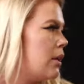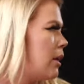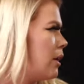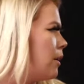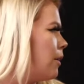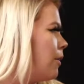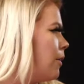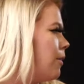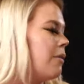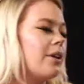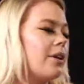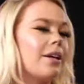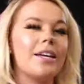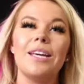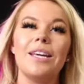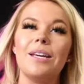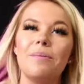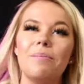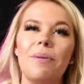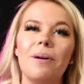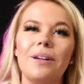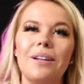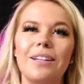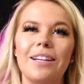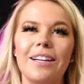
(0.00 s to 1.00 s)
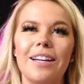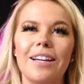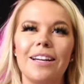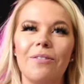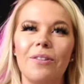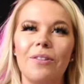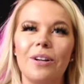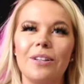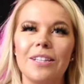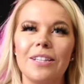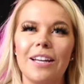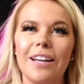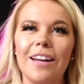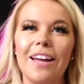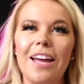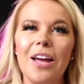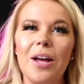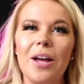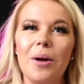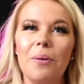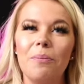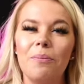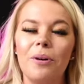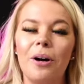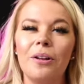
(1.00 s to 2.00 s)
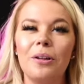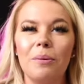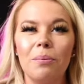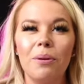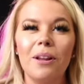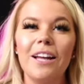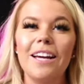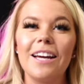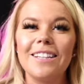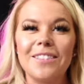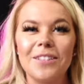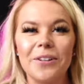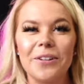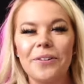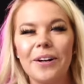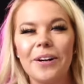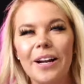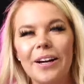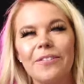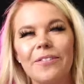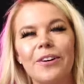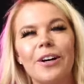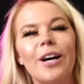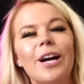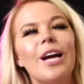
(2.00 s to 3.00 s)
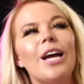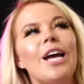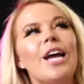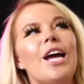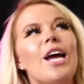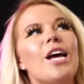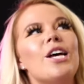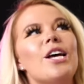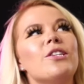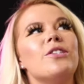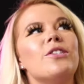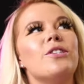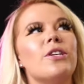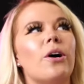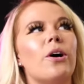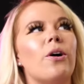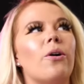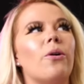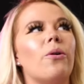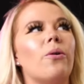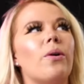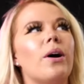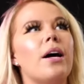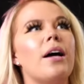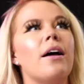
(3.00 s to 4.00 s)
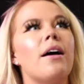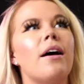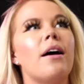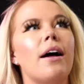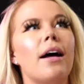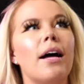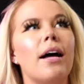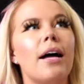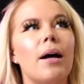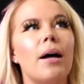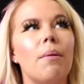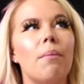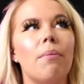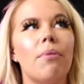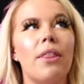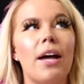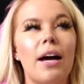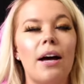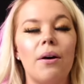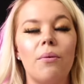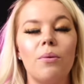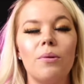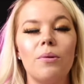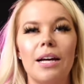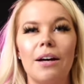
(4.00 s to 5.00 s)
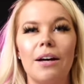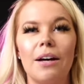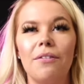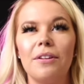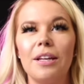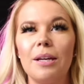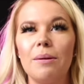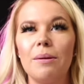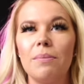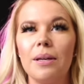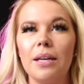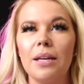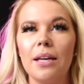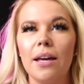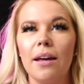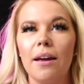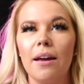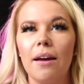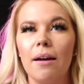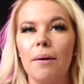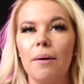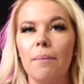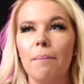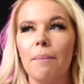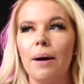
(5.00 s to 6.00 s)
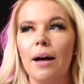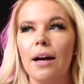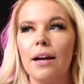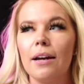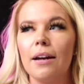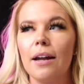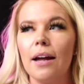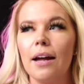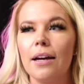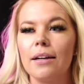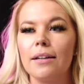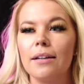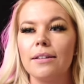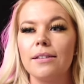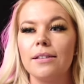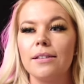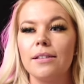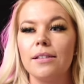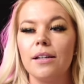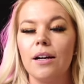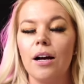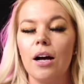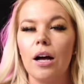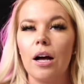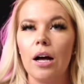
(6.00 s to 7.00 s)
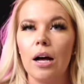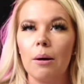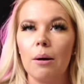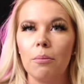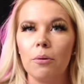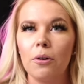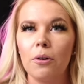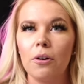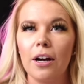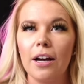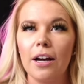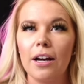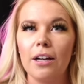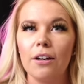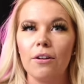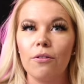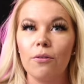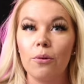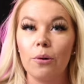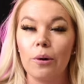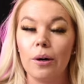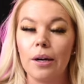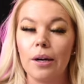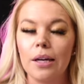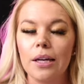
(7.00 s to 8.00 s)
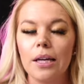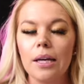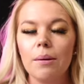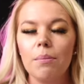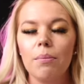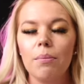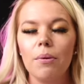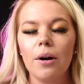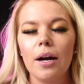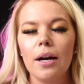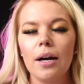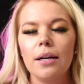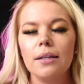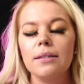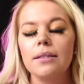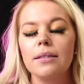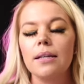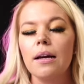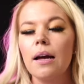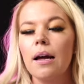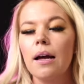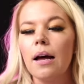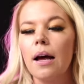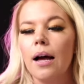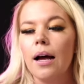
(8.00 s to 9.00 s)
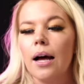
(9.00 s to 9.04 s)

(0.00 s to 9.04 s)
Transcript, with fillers: you know, the heat, what is it, on the plates or whatever. So um, that will definitely be my next upgrade for a heat press.